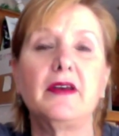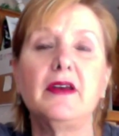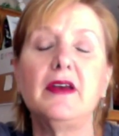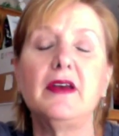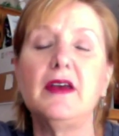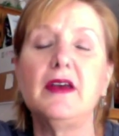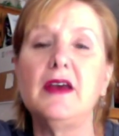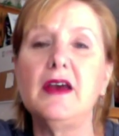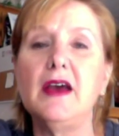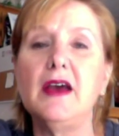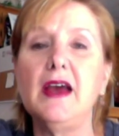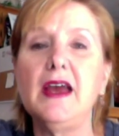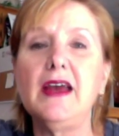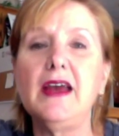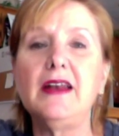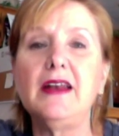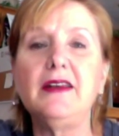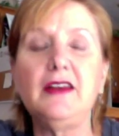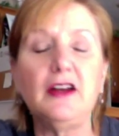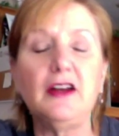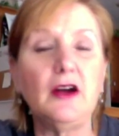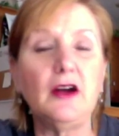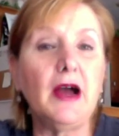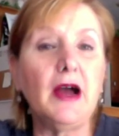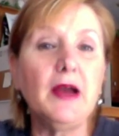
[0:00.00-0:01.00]
that
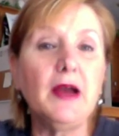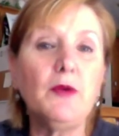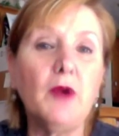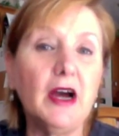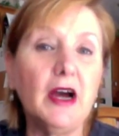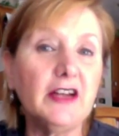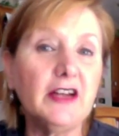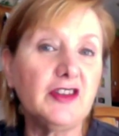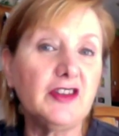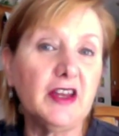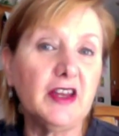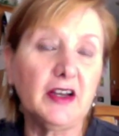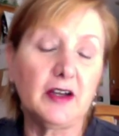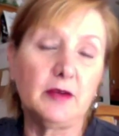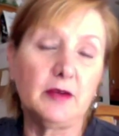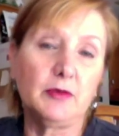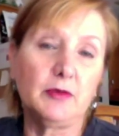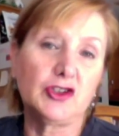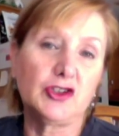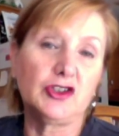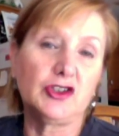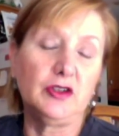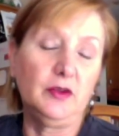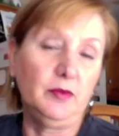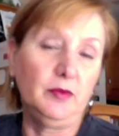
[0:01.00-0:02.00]
looks like something I
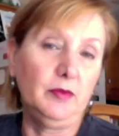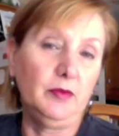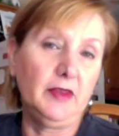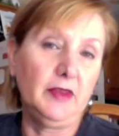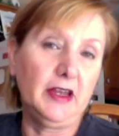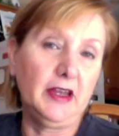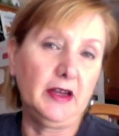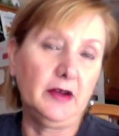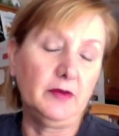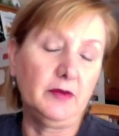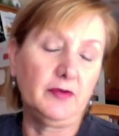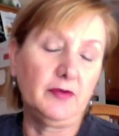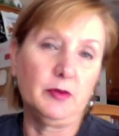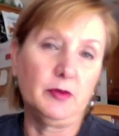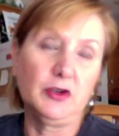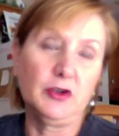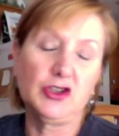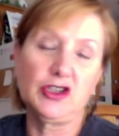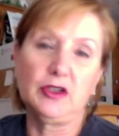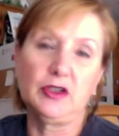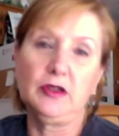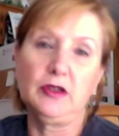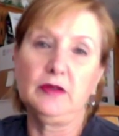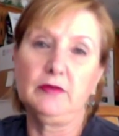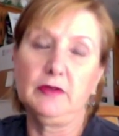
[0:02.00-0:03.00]
might stick with,
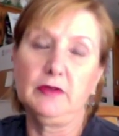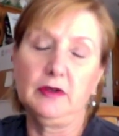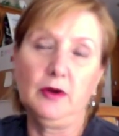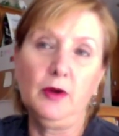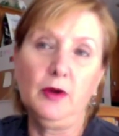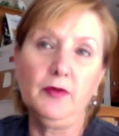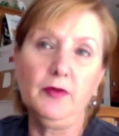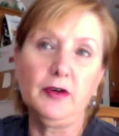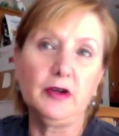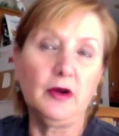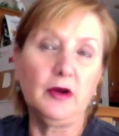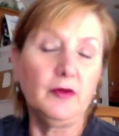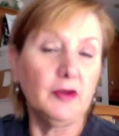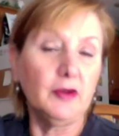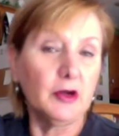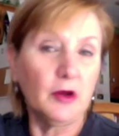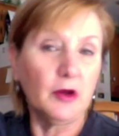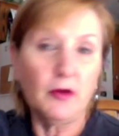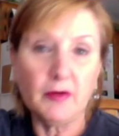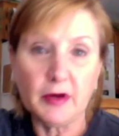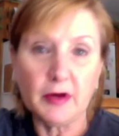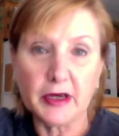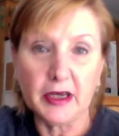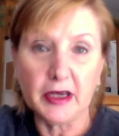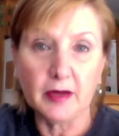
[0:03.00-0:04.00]
because everything else I had
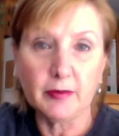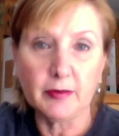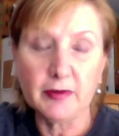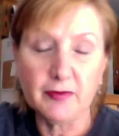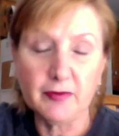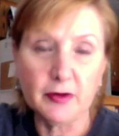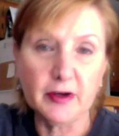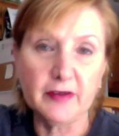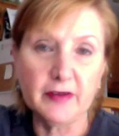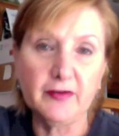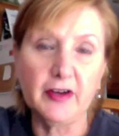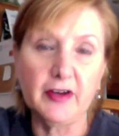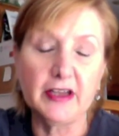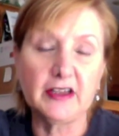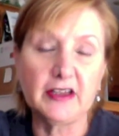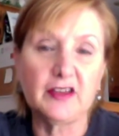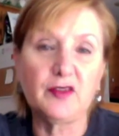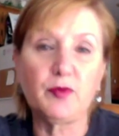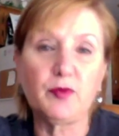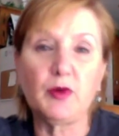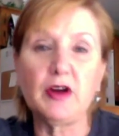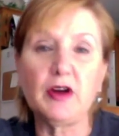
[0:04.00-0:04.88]
tried I hadn't stuck with.